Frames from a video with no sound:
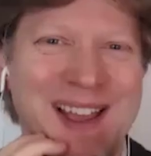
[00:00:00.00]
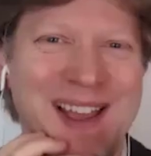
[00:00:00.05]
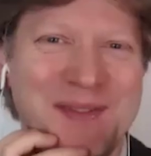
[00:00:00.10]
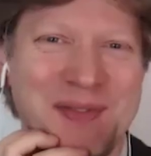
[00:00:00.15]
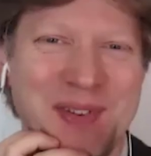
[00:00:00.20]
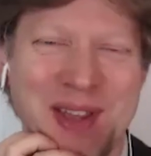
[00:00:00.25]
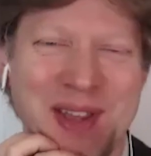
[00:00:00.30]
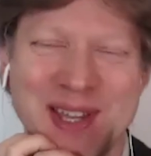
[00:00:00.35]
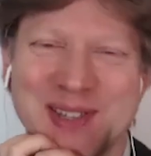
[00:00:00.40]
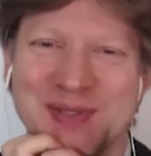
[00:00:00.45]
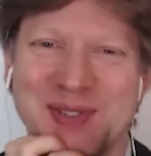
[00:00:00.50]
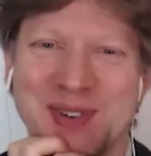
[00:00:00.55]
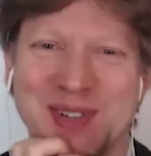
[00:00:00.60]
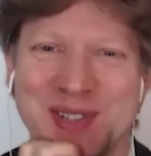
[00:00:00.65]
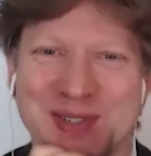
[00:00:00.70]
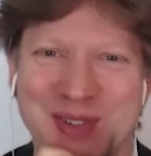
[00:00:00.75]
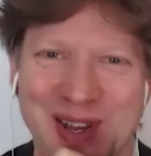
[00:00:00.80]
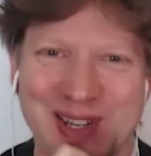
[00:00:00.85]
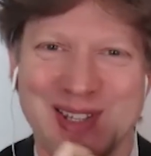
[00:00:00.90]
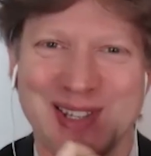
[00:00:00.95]
Fears,
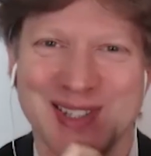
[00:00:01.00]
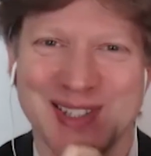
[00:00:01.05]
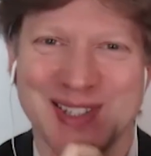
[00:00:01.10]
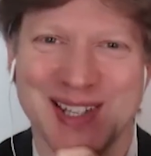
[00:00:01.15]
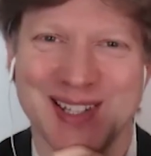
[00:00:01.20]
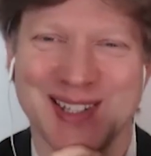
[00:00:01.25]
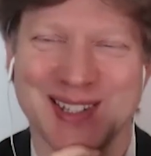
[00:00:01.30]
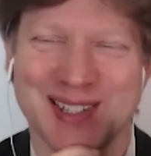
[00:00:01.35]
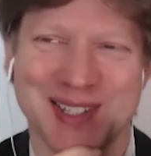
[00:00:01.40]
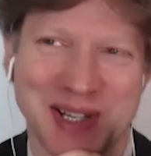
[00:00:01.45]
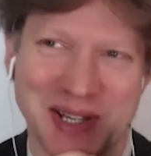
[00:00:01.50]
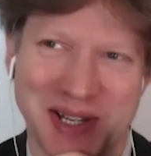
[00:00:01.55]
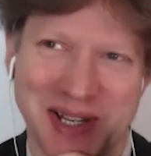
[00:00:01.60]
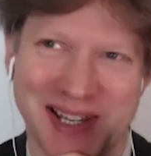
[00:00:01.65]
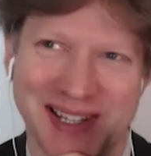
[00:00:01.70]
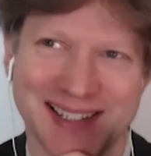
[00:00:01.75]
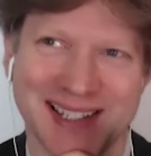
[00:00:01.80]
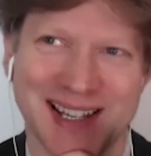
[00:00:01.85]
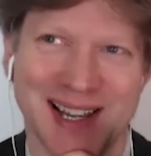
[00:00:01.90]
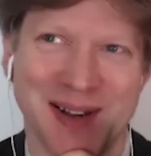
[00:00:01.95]
frustrations,
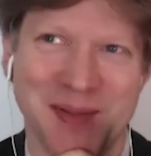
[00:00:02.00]
concerns.